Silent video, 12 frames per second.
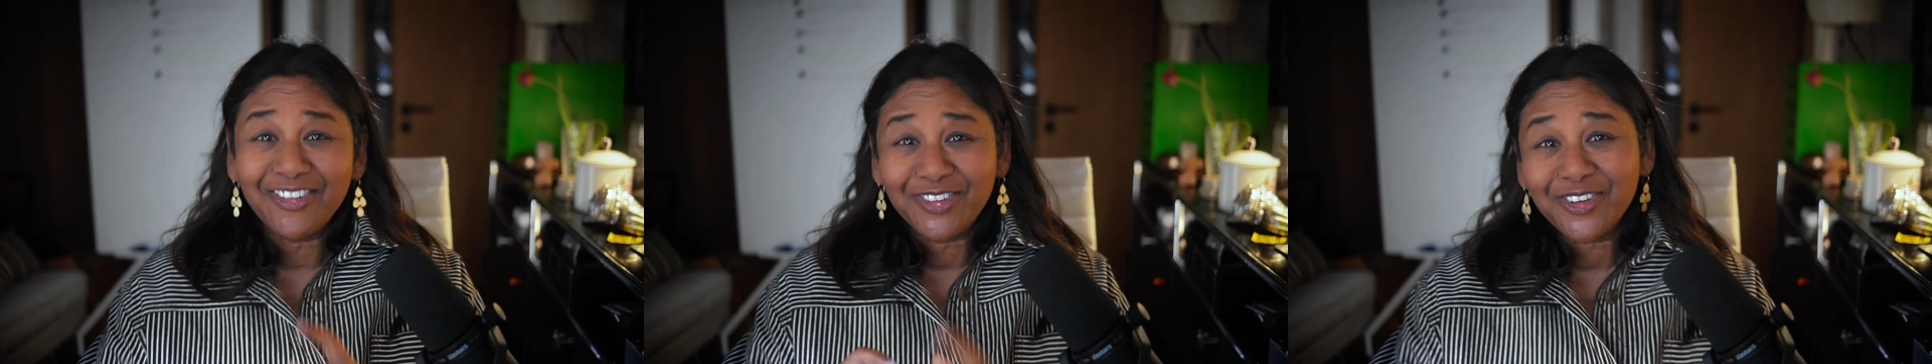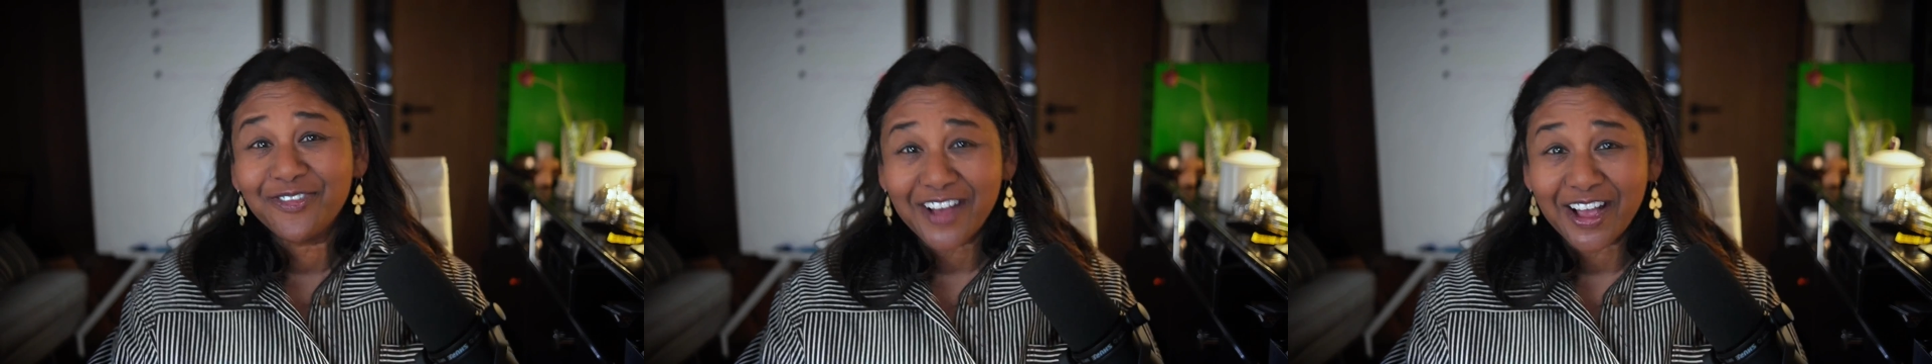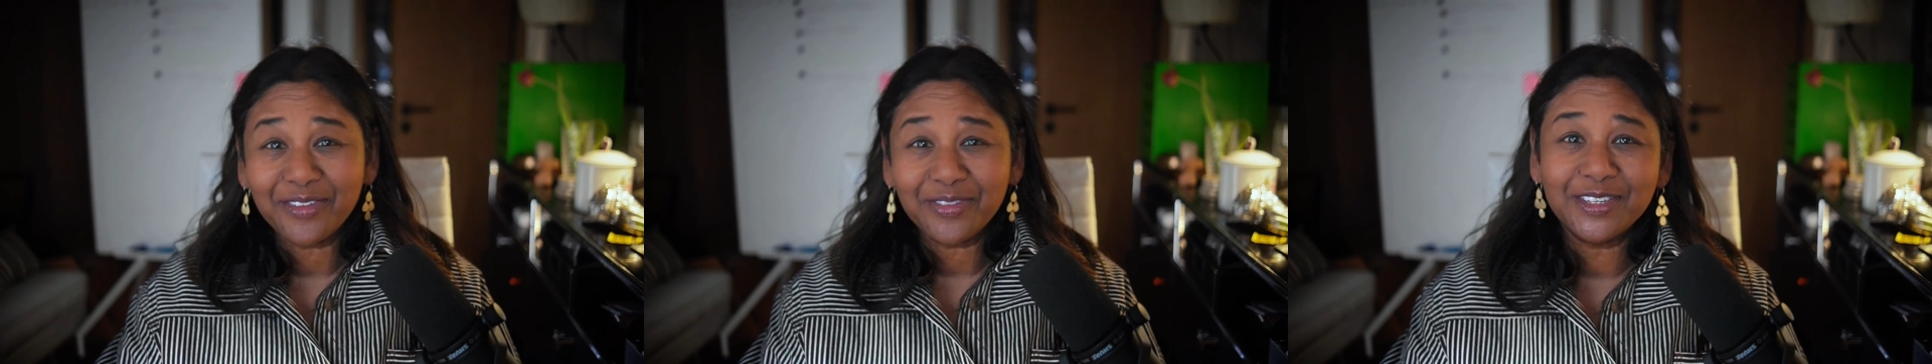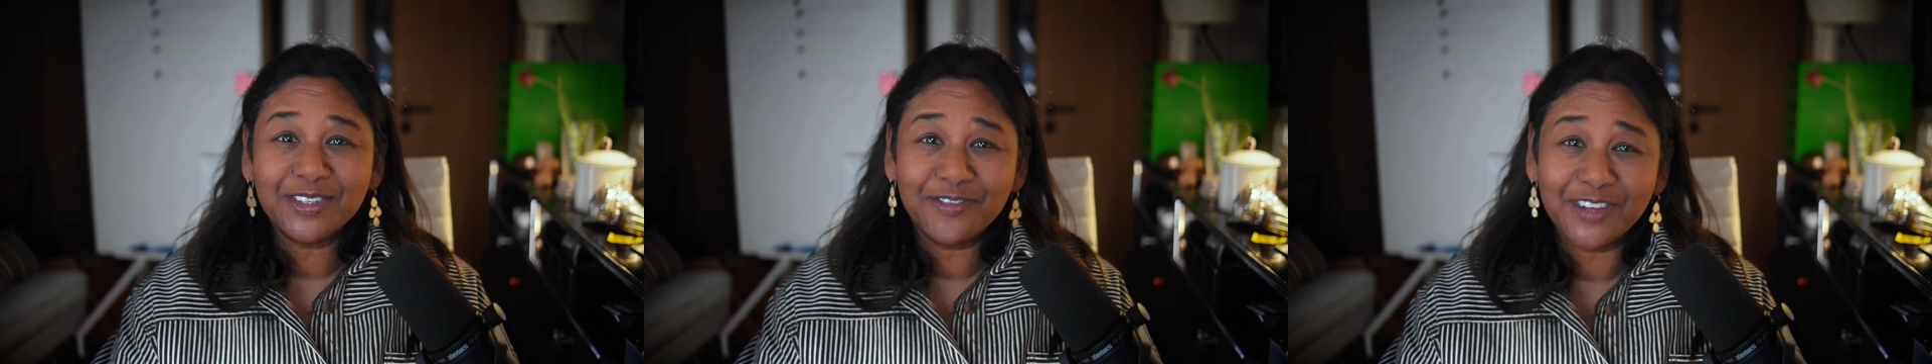If you
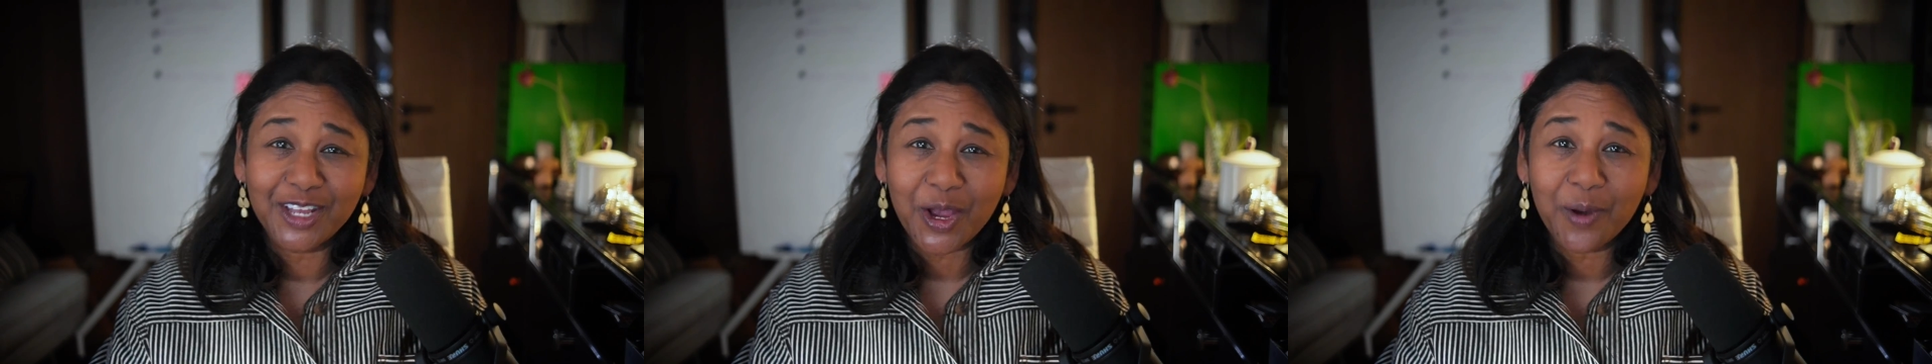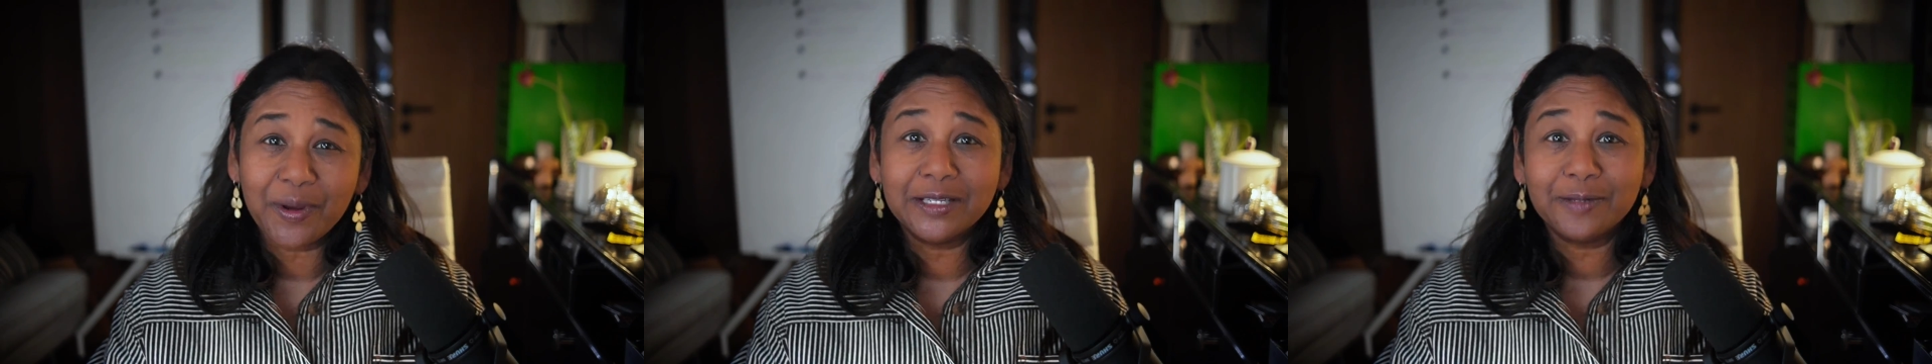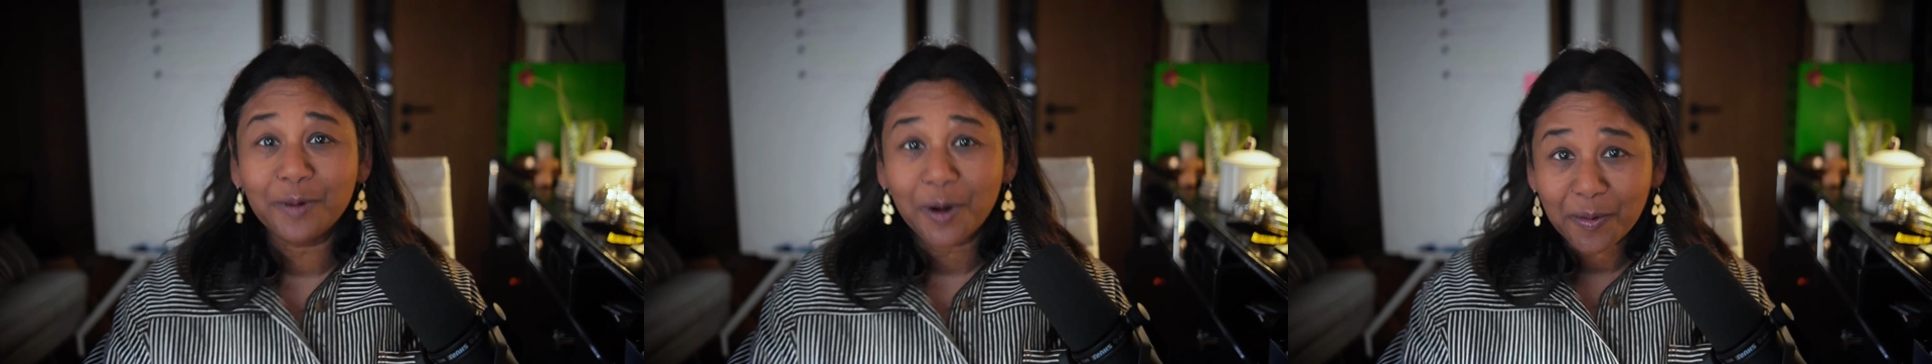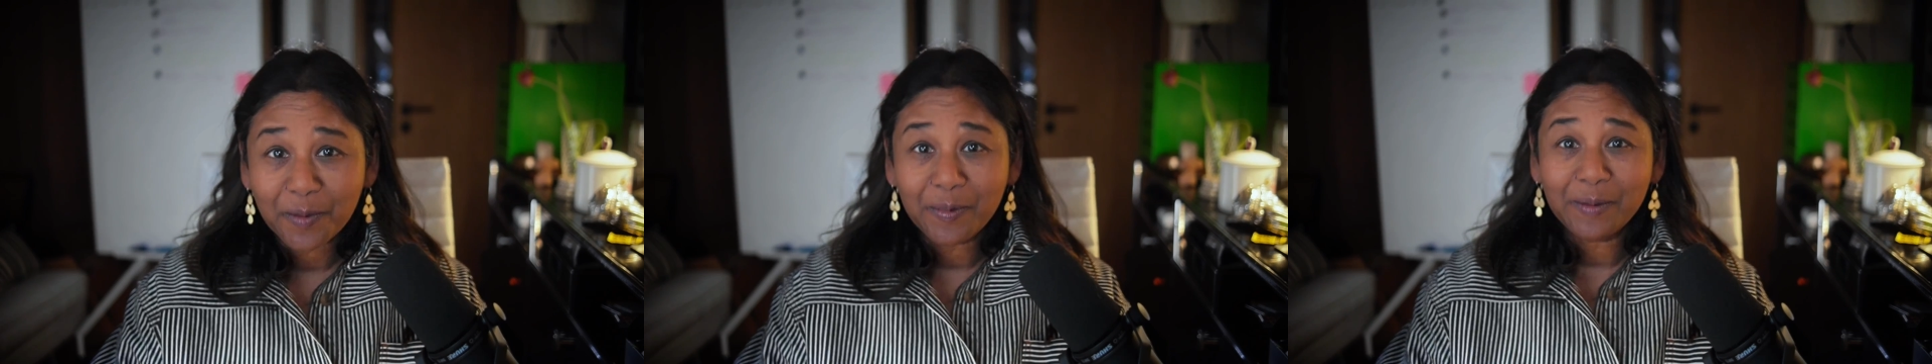found this video, it's
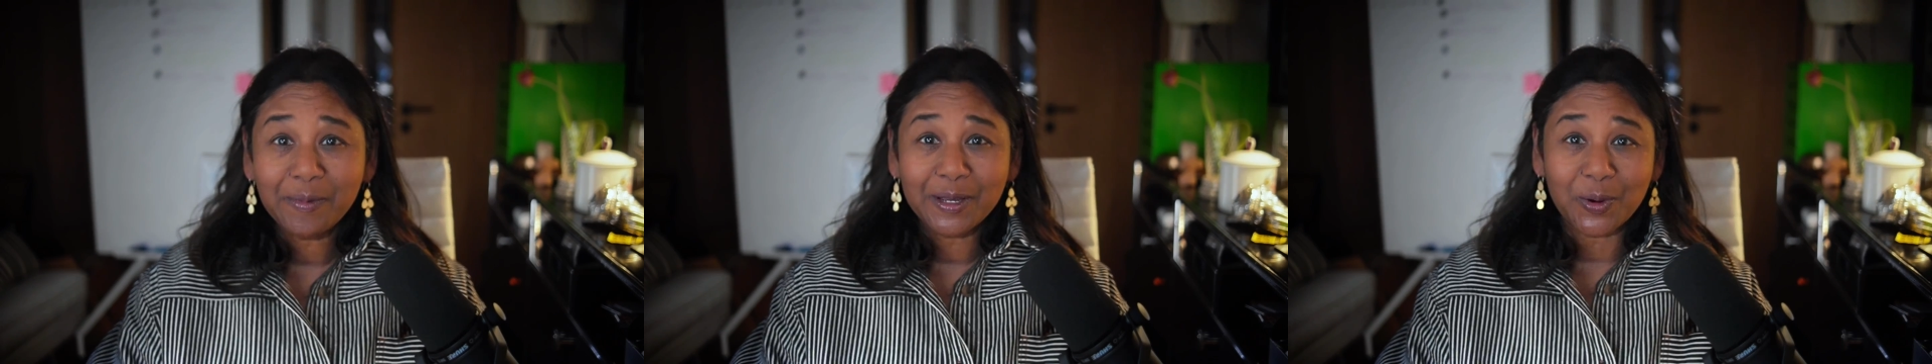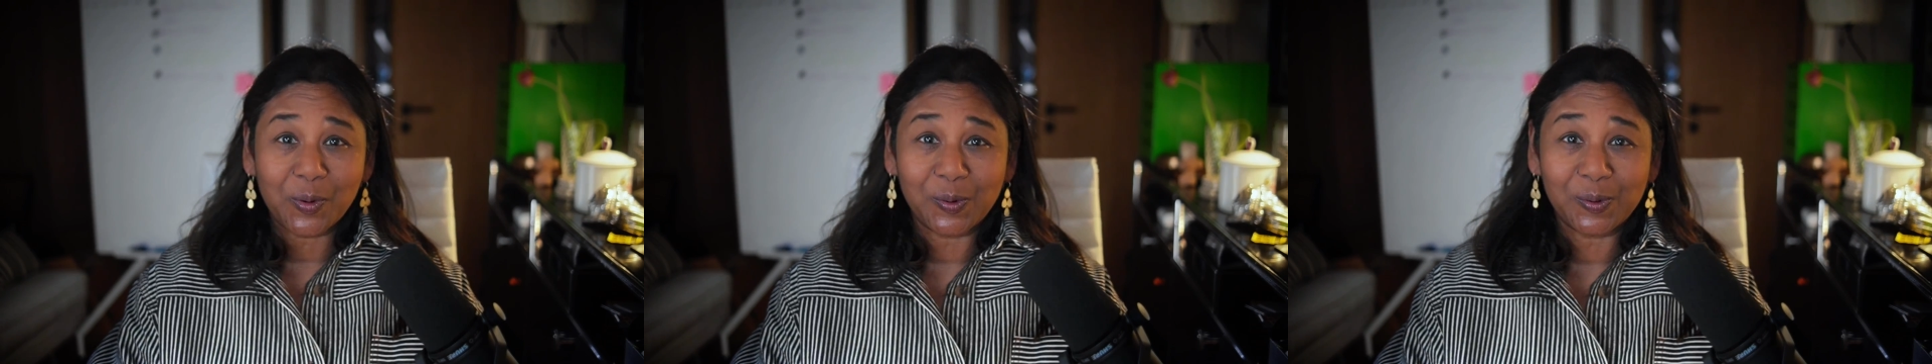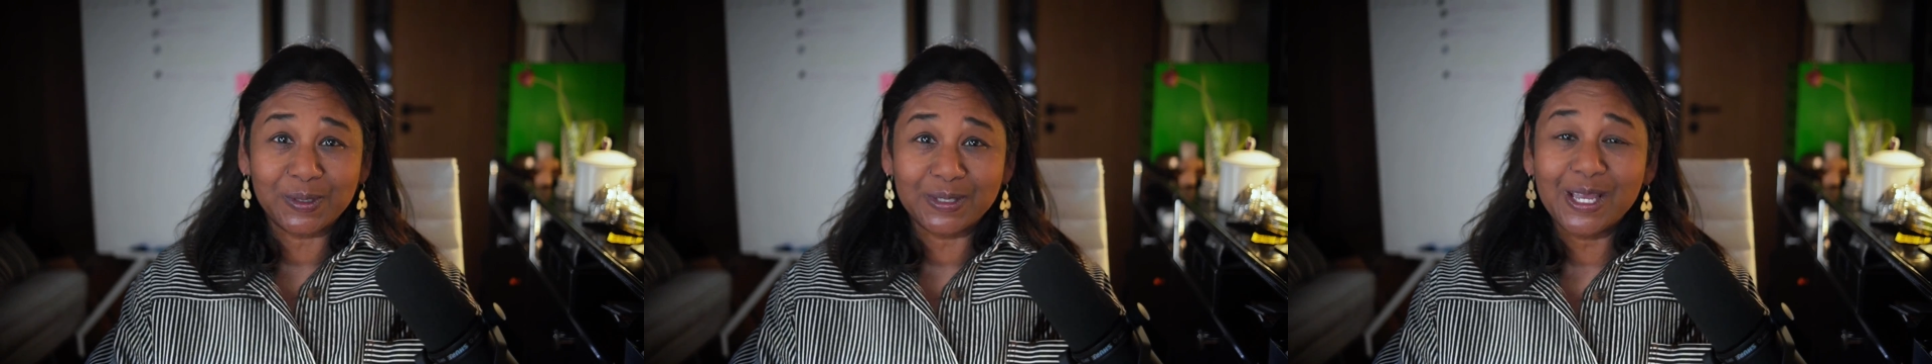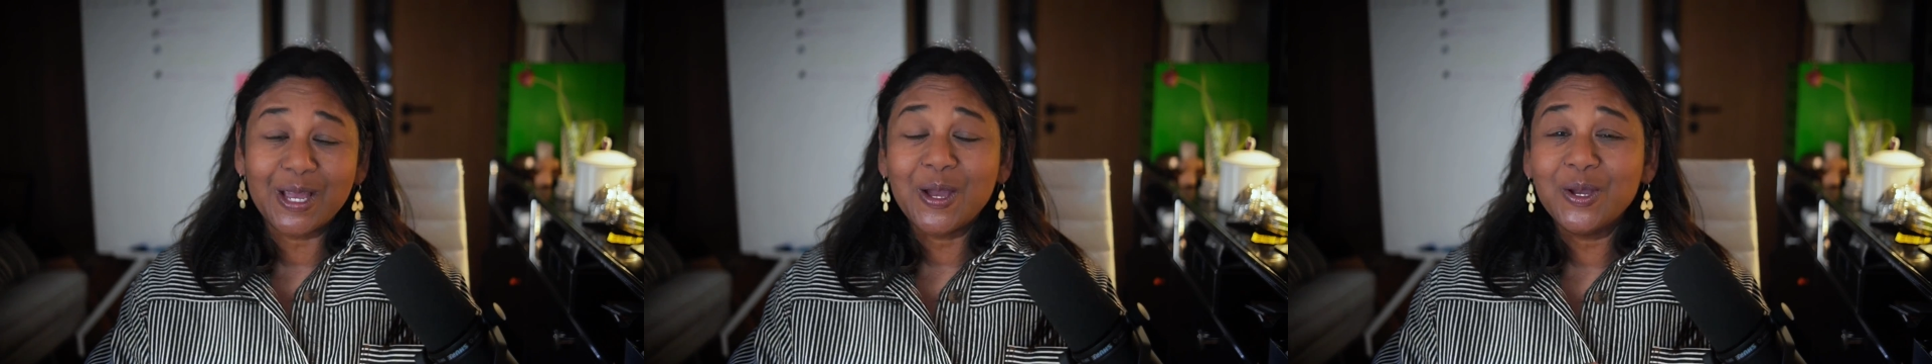probably because